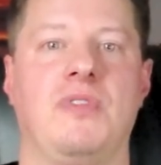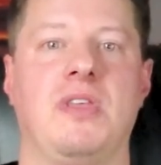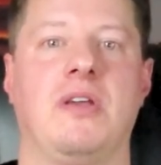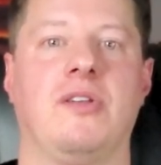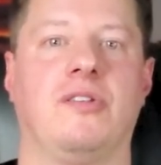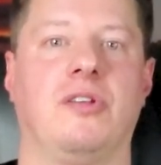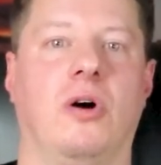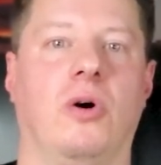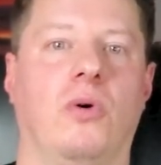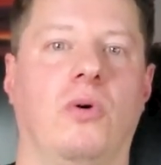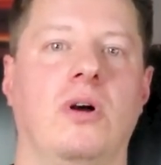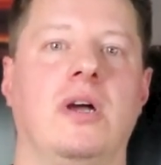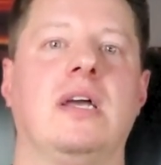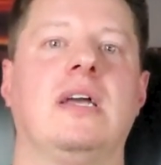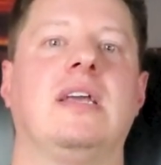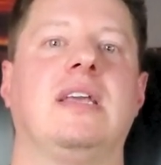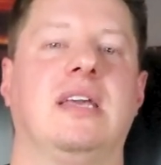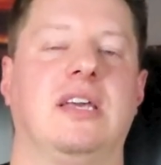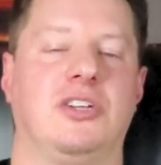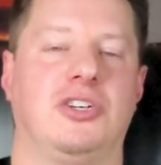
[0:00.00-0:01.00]
So
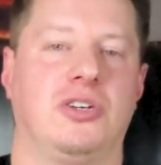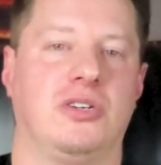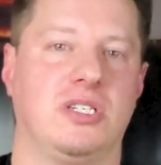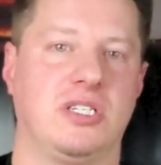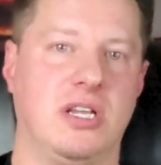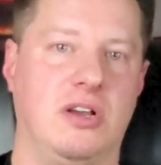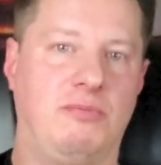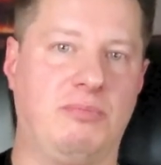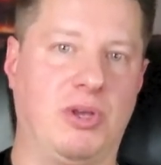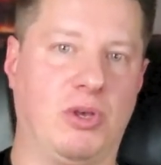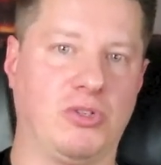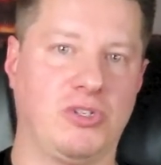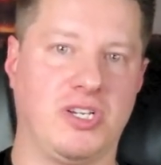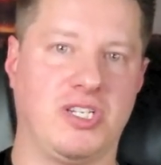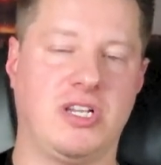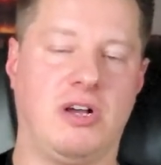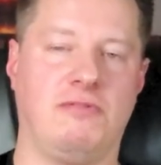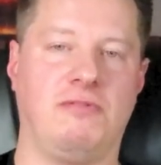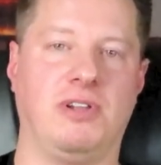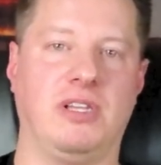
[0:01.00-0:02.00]
get yourself build
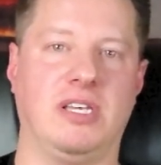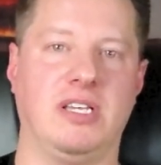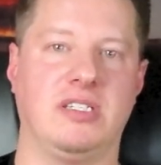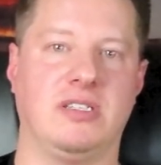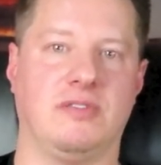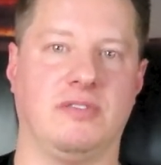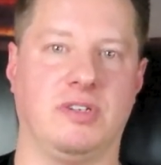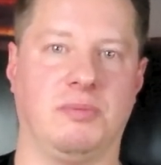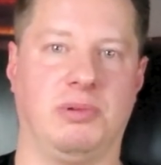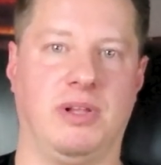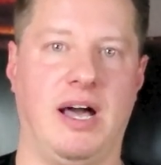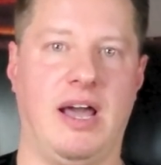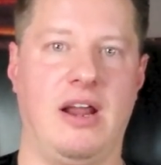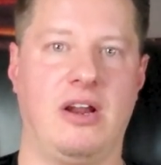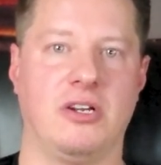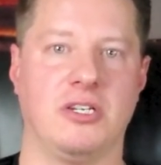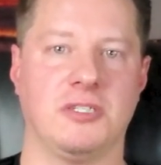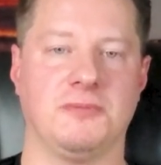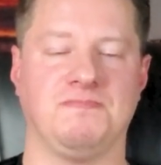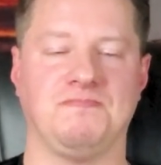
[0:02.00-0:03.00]
yourself a list of
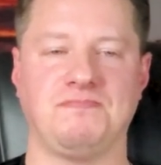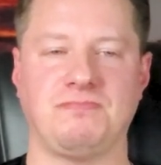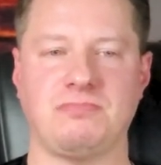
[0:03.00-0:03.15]
suppliers